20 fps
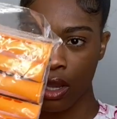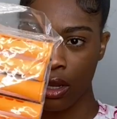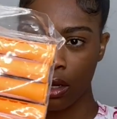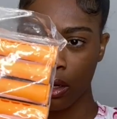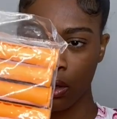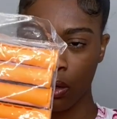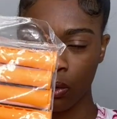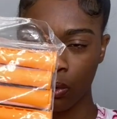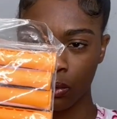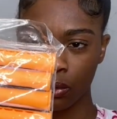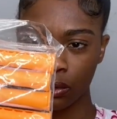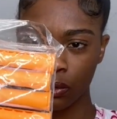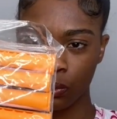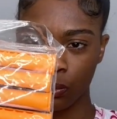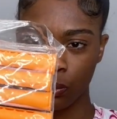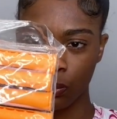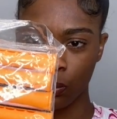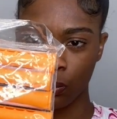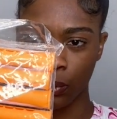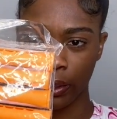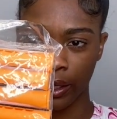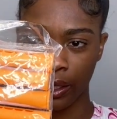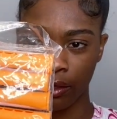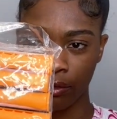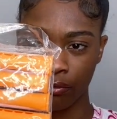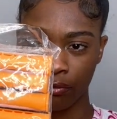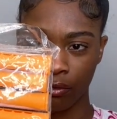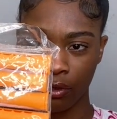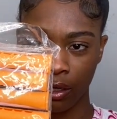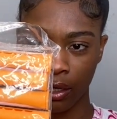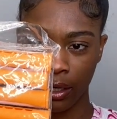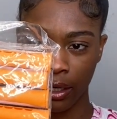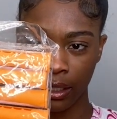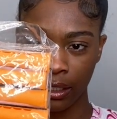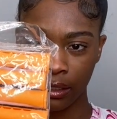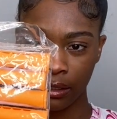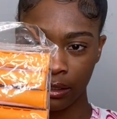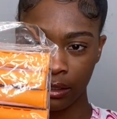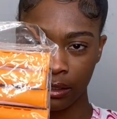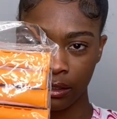cold wave
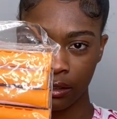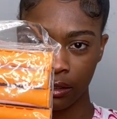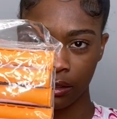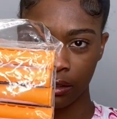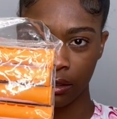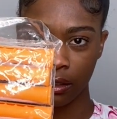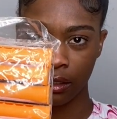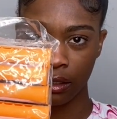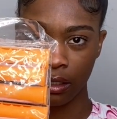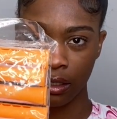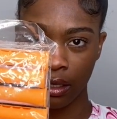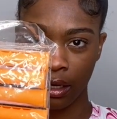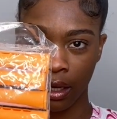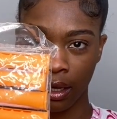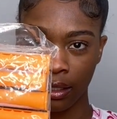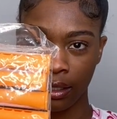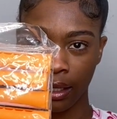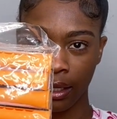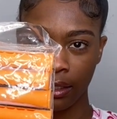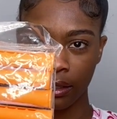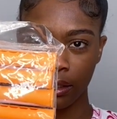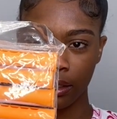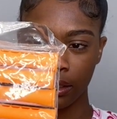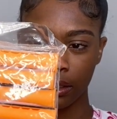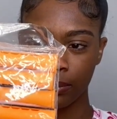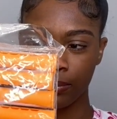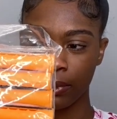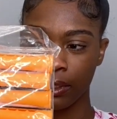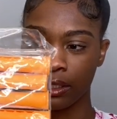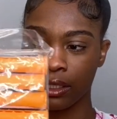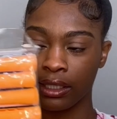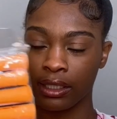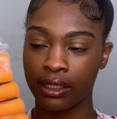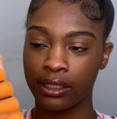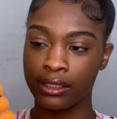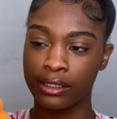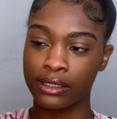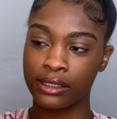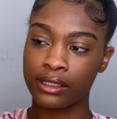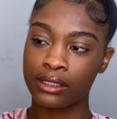rods. I like these
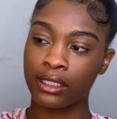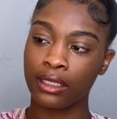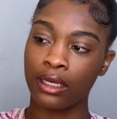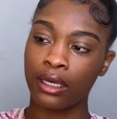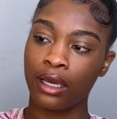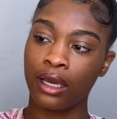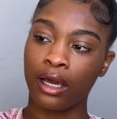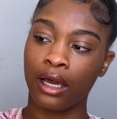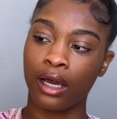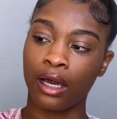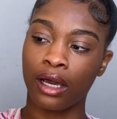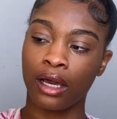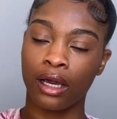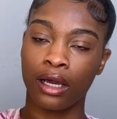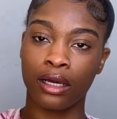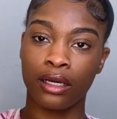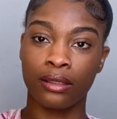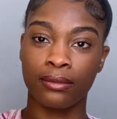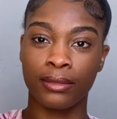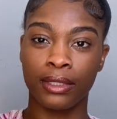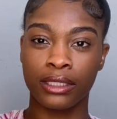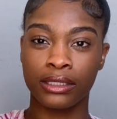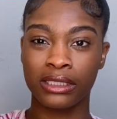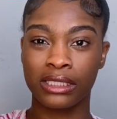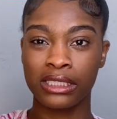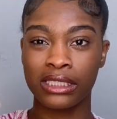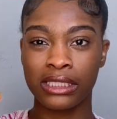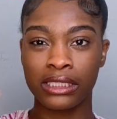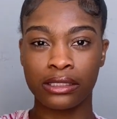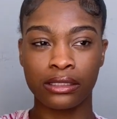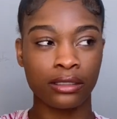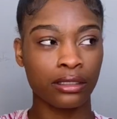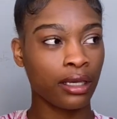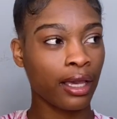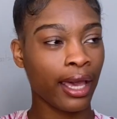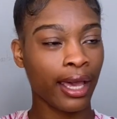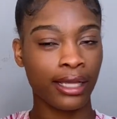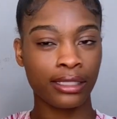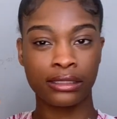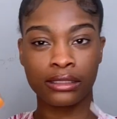because it just
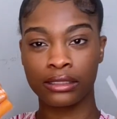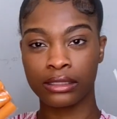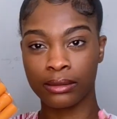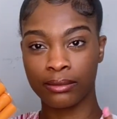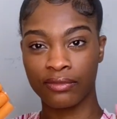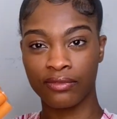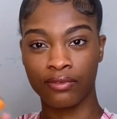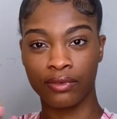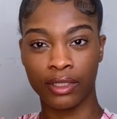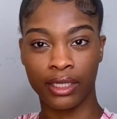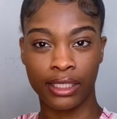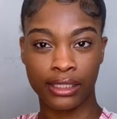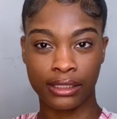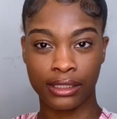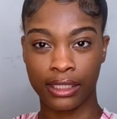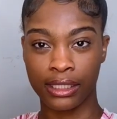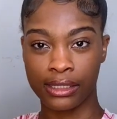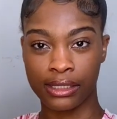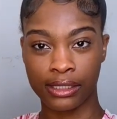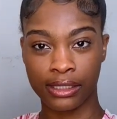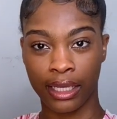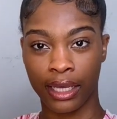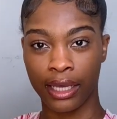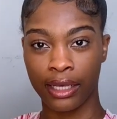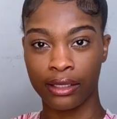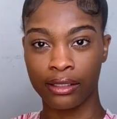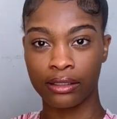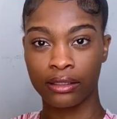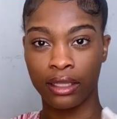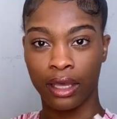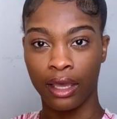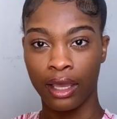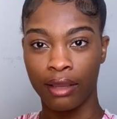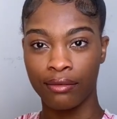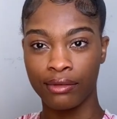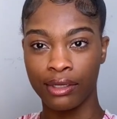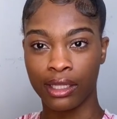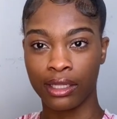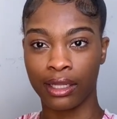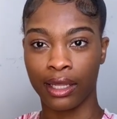adds some flair to the style. Not
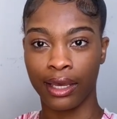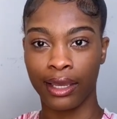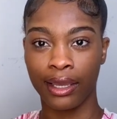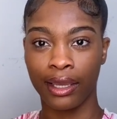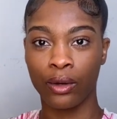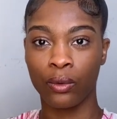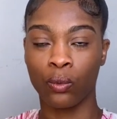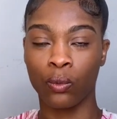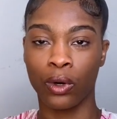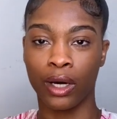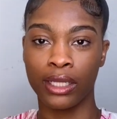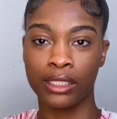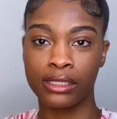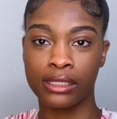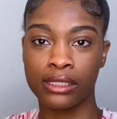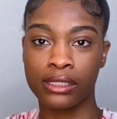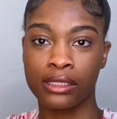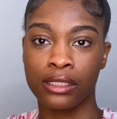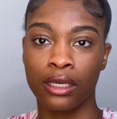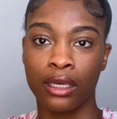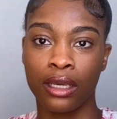every client wants